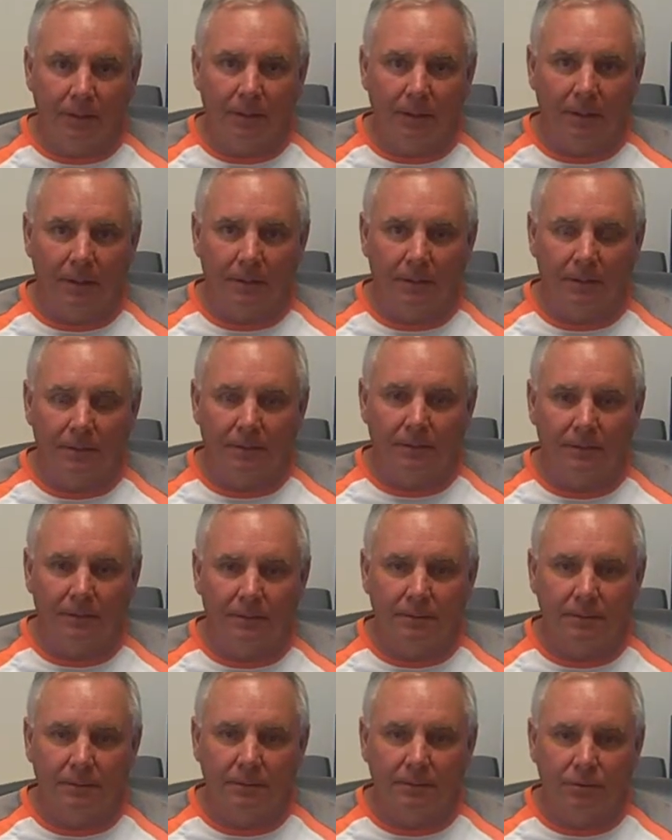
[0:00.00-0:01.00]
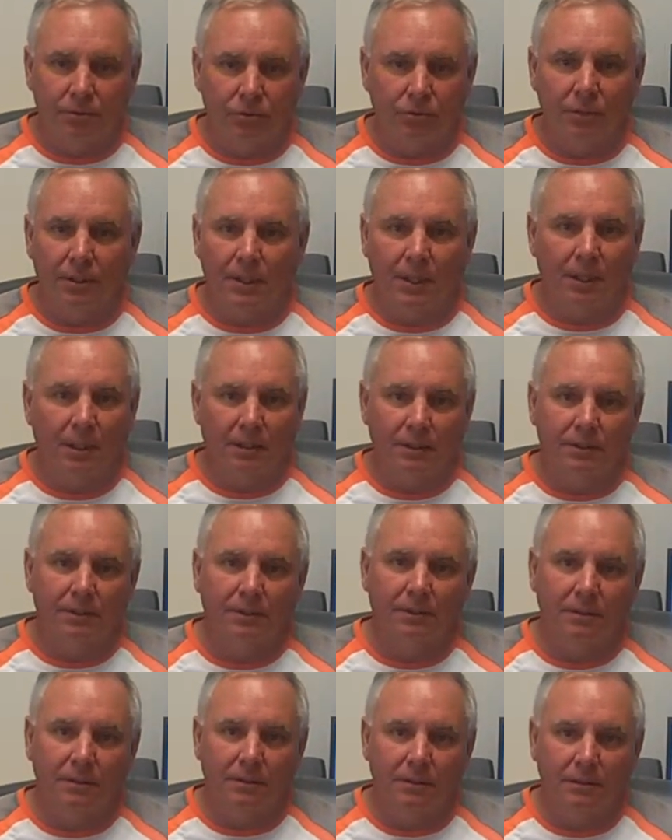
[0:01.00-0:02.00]
a junior
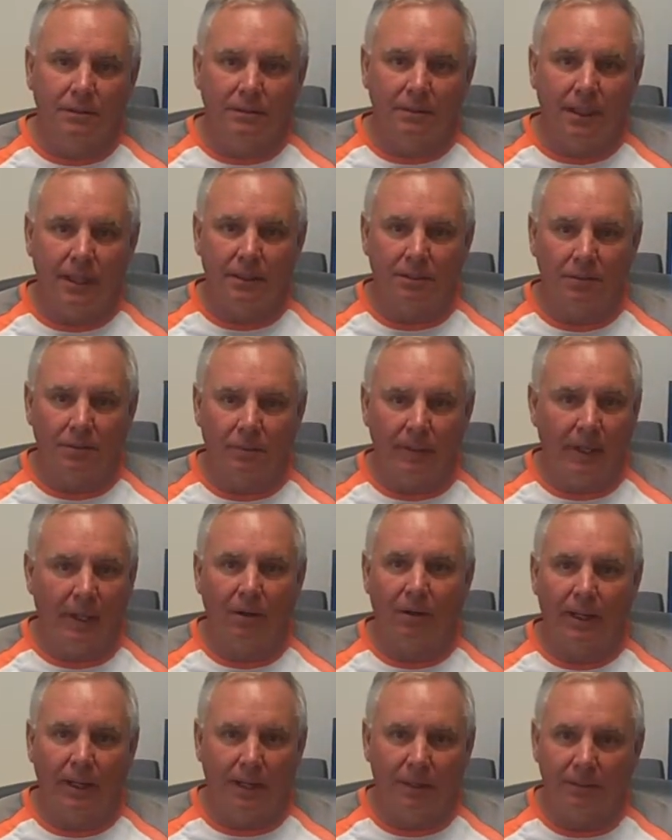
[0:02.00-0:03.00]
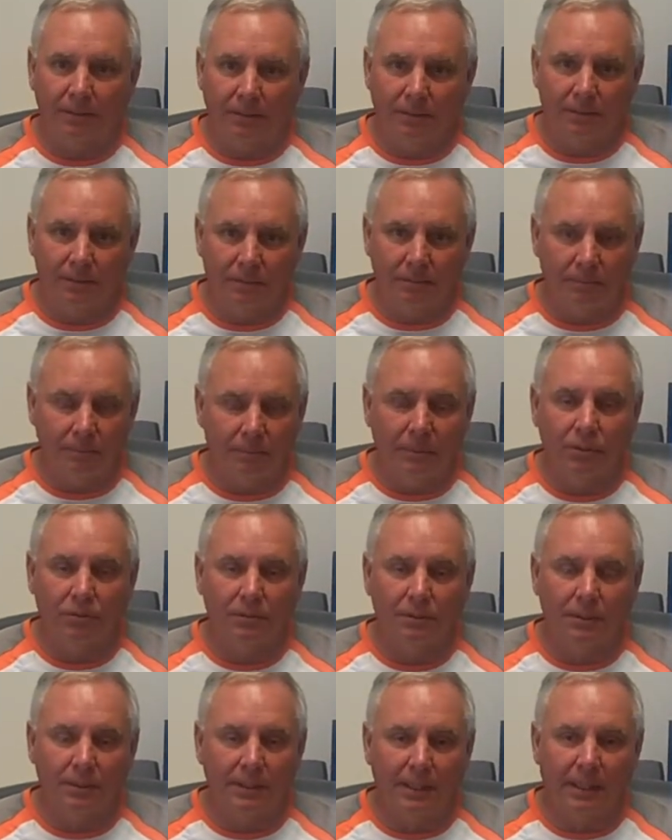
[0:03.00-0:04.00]
college national powerhouse
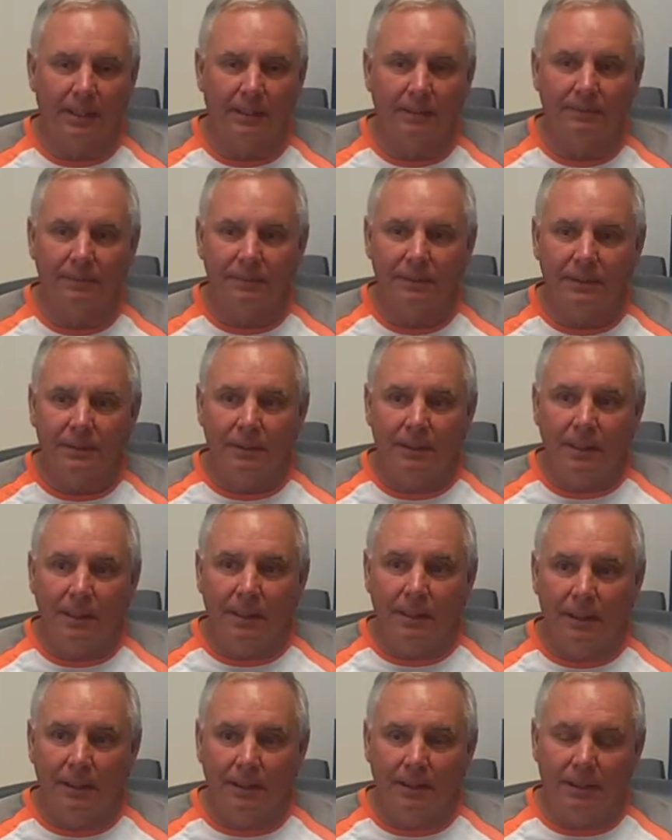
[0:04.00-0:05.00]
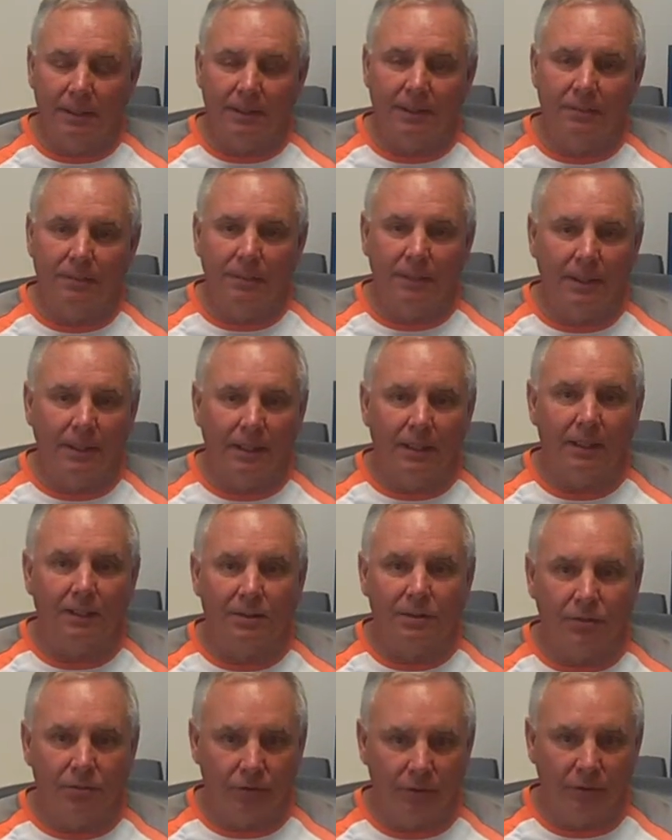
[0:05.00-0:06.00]
most of the time. And then them playing
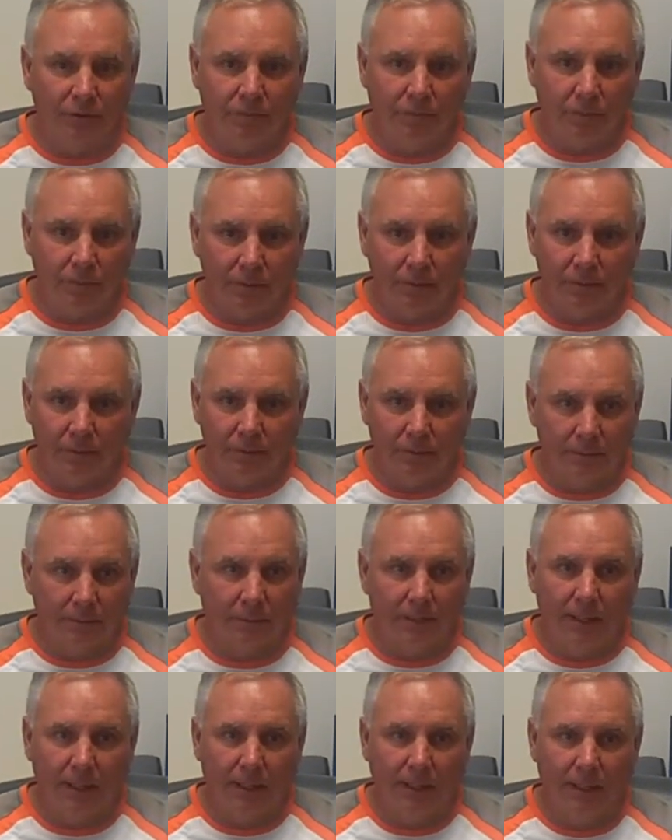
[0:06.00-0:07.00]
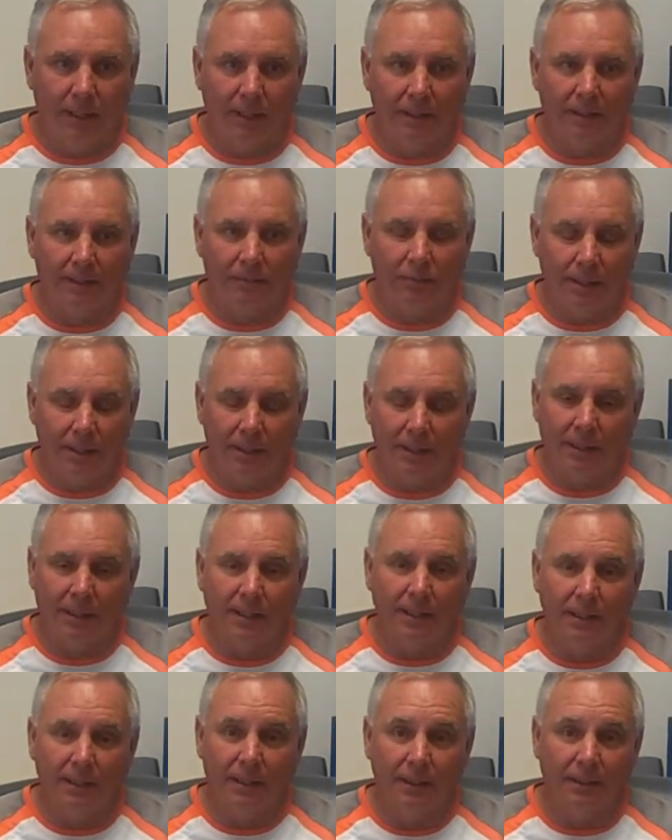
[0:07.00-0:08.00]
LSU Shreveport, they had
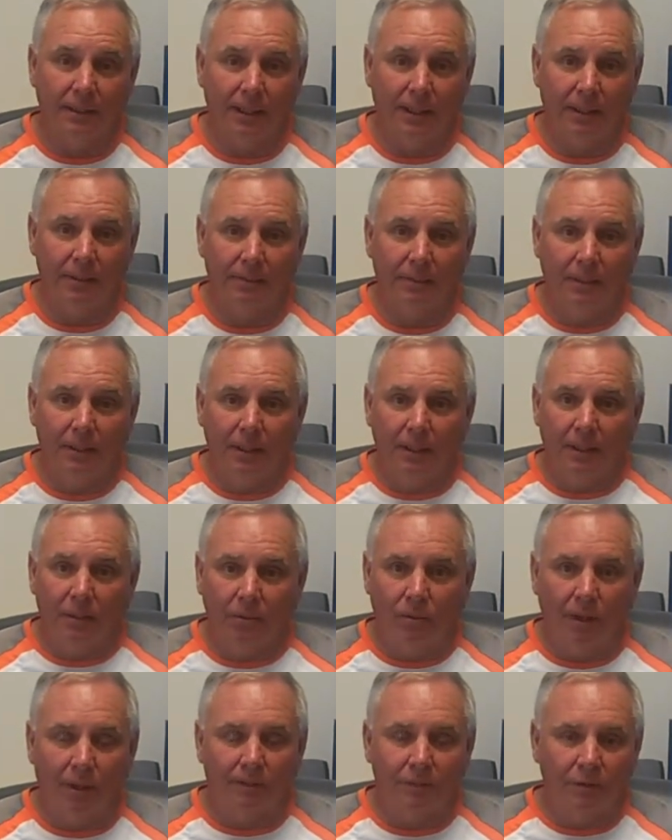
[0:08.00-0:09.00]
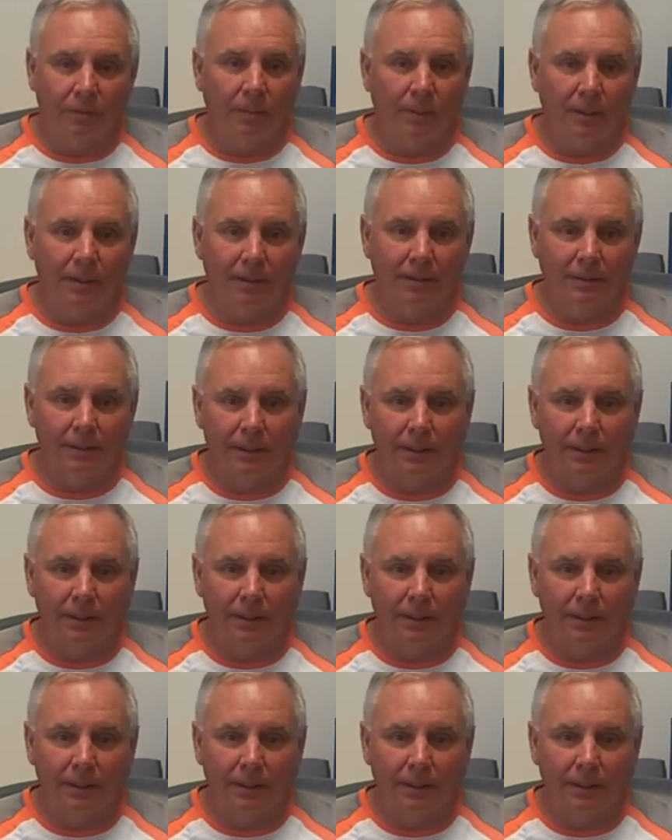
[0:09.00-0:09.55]
NAI, and they had quite a few players